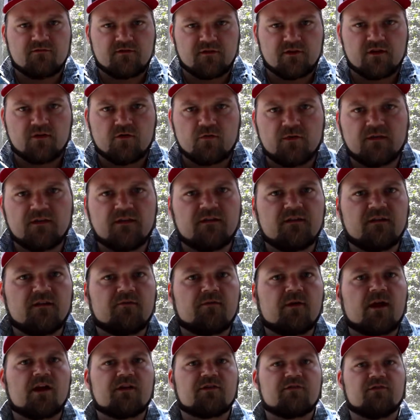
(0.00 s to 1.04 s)
video, we did the
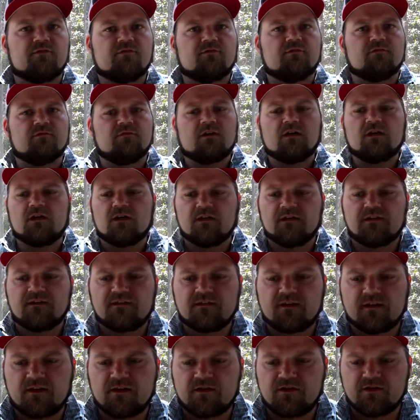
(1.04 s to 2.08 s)
Irrational.
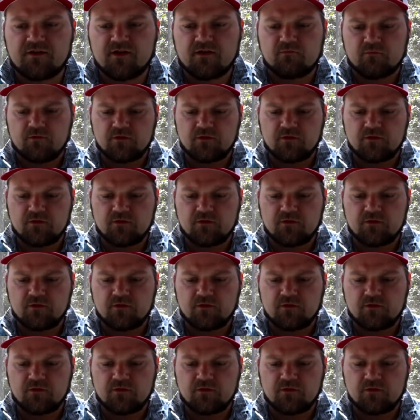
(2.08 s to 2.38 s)
Instead of gin,